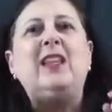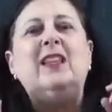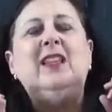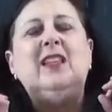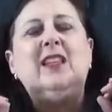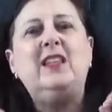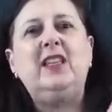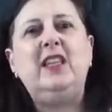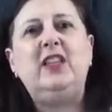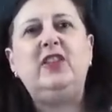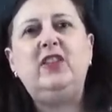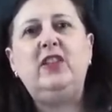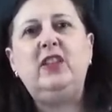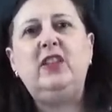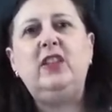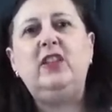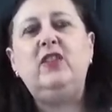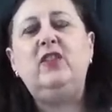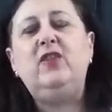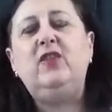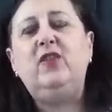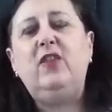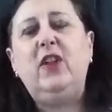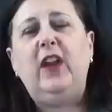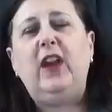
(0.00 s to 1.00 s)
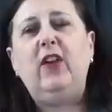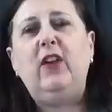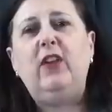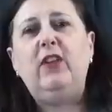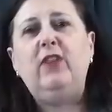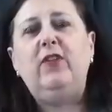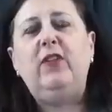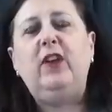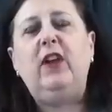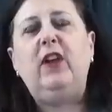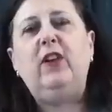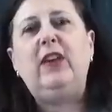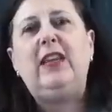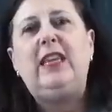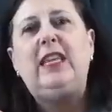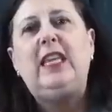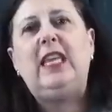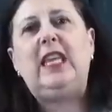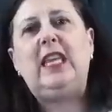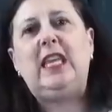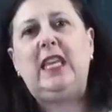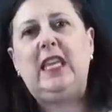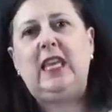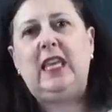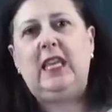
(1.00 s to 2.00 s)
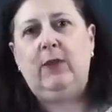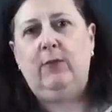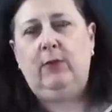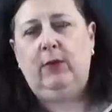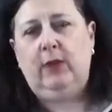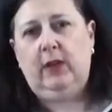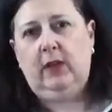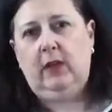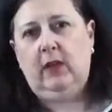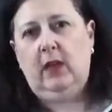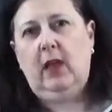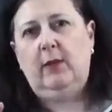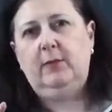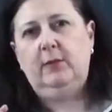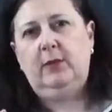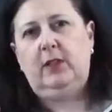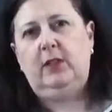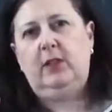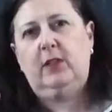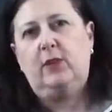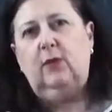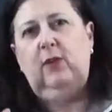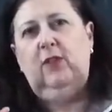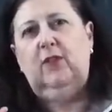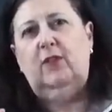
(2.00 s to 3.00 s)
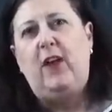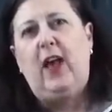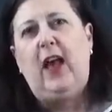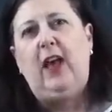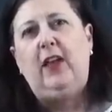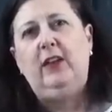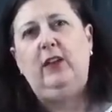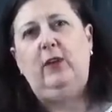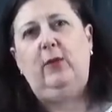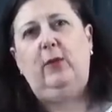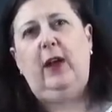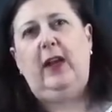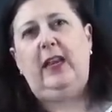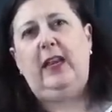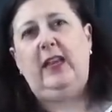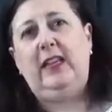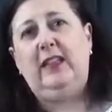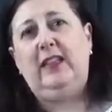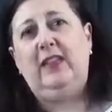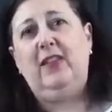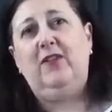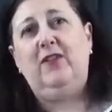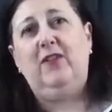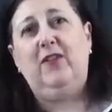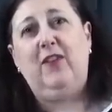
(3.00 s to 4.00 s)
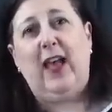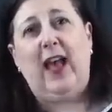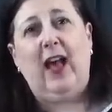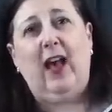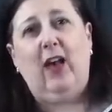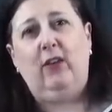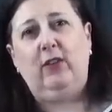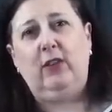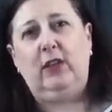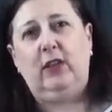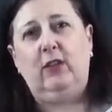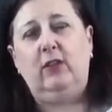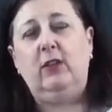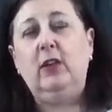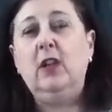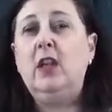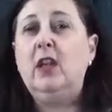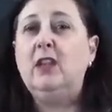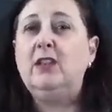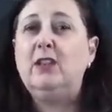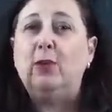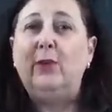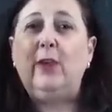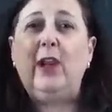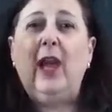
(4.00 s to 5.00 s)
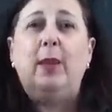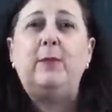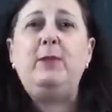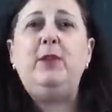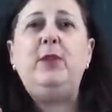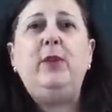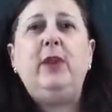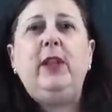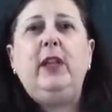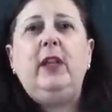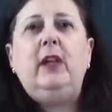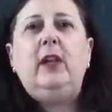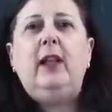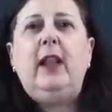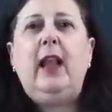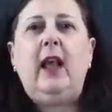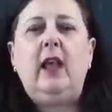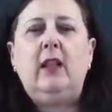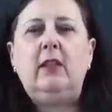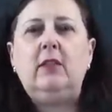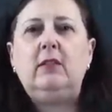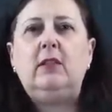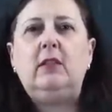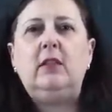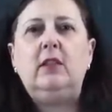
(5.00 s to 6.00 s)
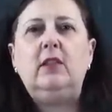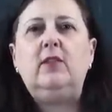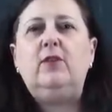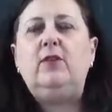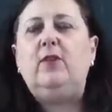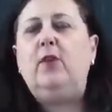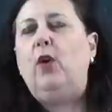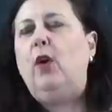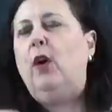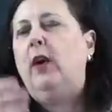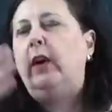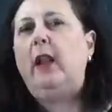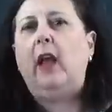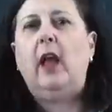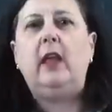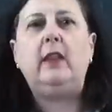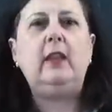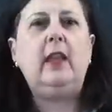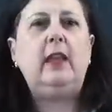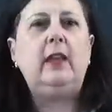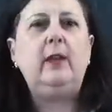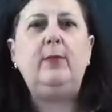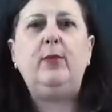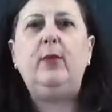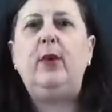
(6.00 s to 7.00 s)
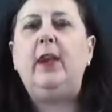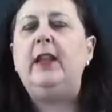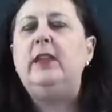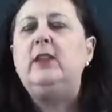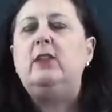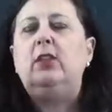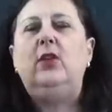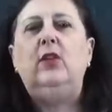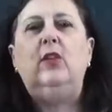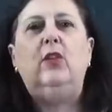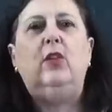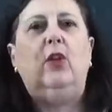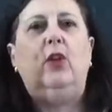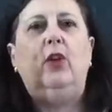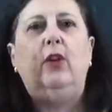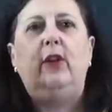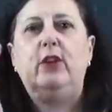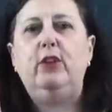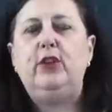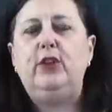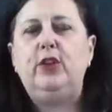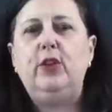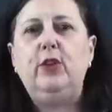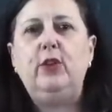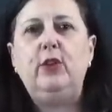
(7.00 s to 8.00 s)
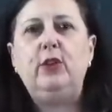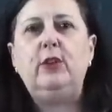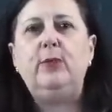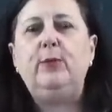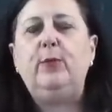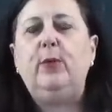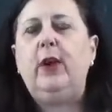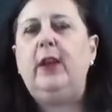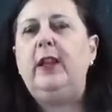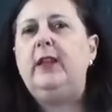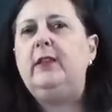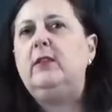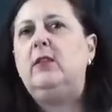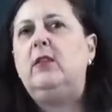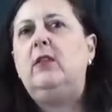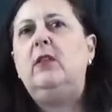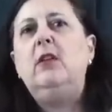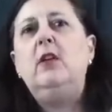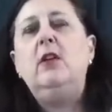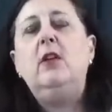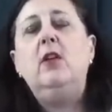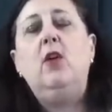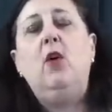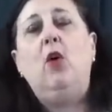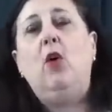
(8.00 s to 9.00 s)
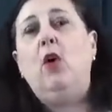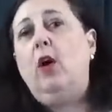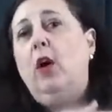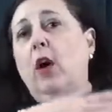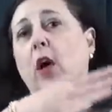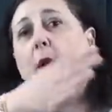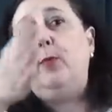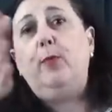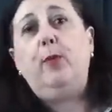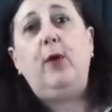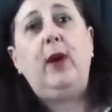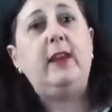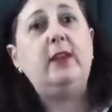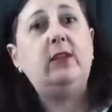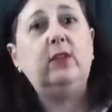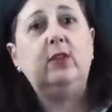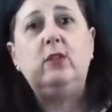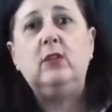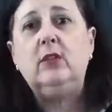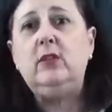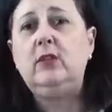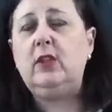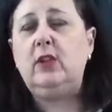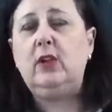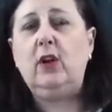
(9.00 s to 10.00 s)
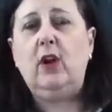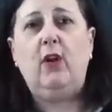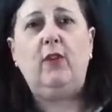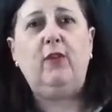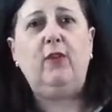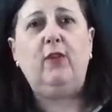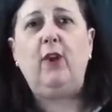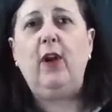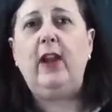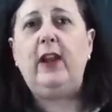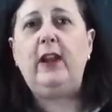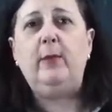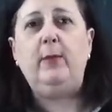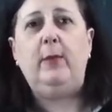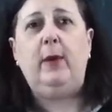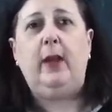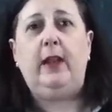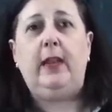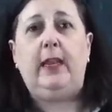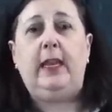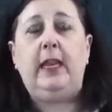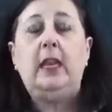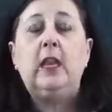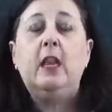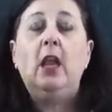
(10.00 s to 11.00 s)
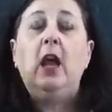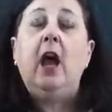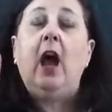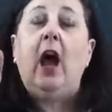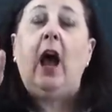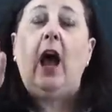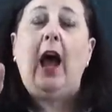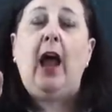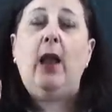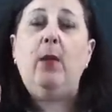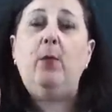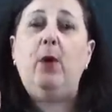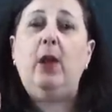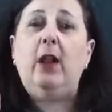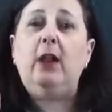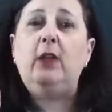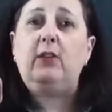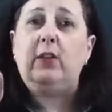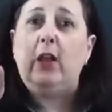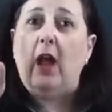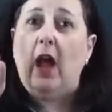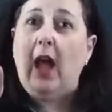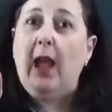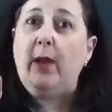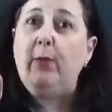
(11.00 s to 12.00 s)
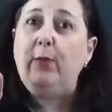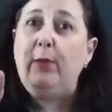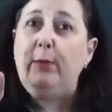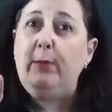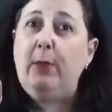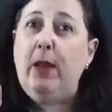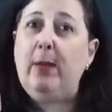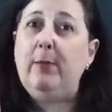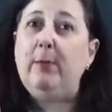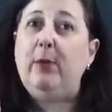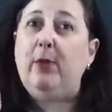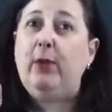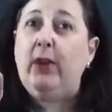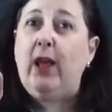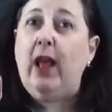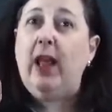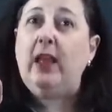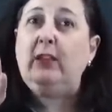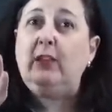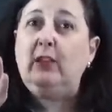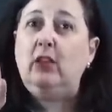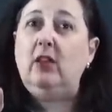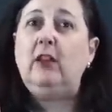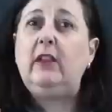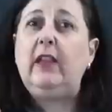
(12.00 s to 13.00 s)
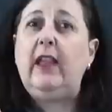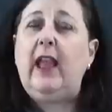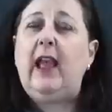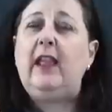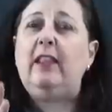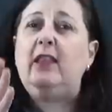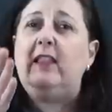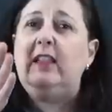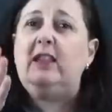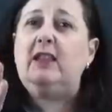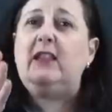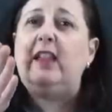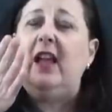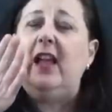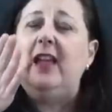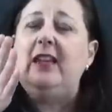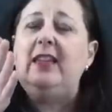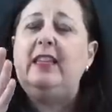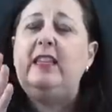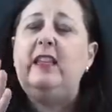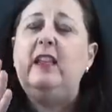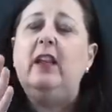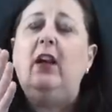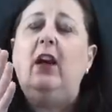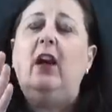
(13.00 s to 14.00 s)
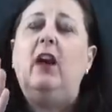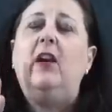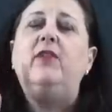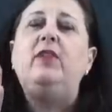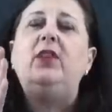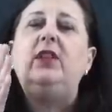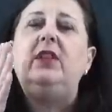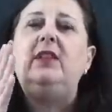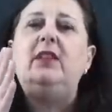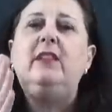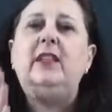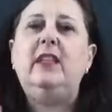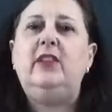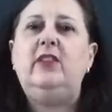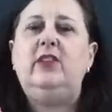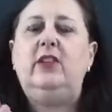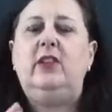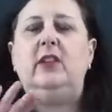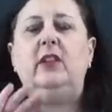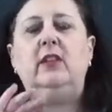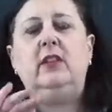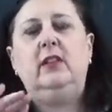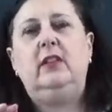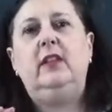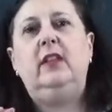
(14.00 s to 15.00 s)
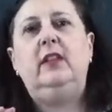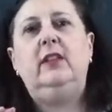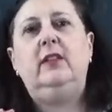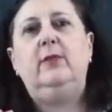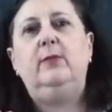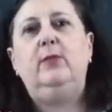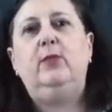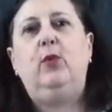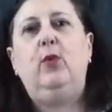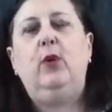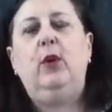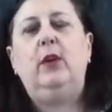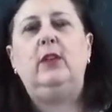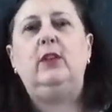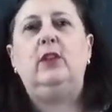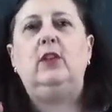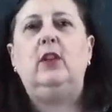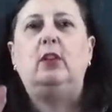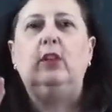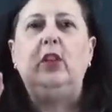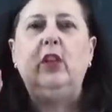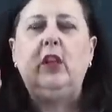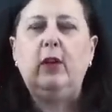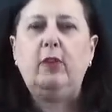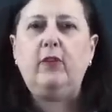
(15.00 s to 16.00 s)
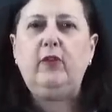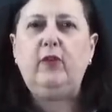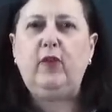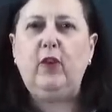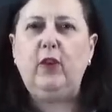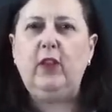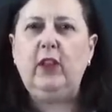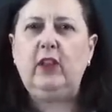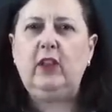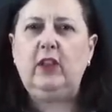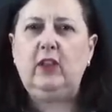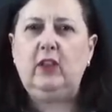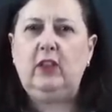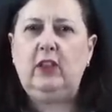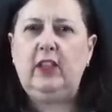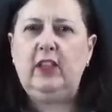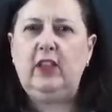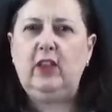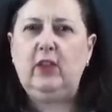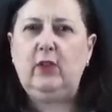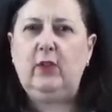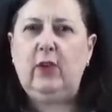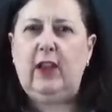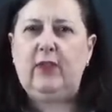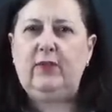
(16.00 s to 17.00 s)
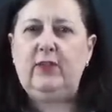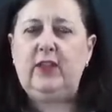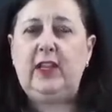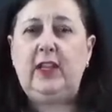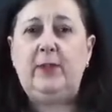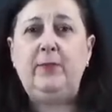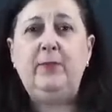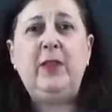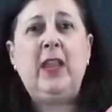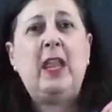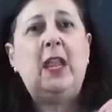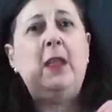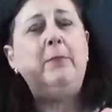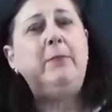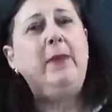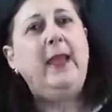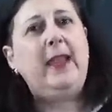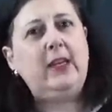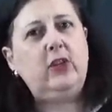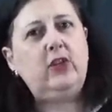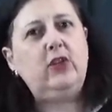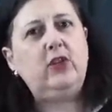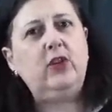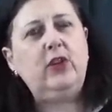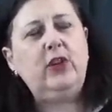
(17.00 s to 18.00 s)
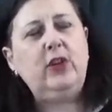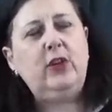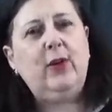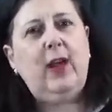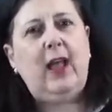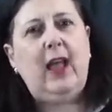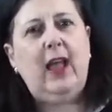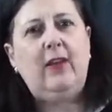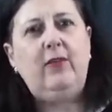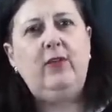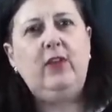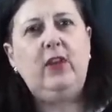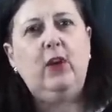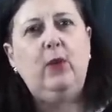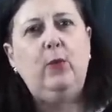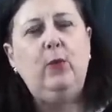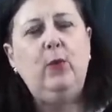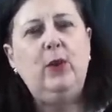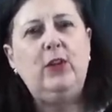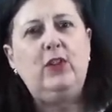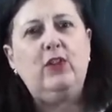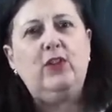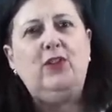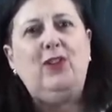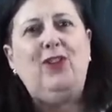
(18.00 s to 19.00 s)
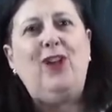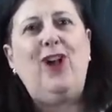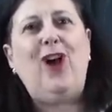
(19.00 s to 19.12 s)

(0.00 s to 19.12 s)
Condition is very, very key when it comes to evaluating the value. So when I'm doing an analysis for an online appraisal or an insurance appraisal or appraisals, you know, for anybody, I remember and I look at this idea of condition because it is important. So look for the lithographed tin. Make sure you have the original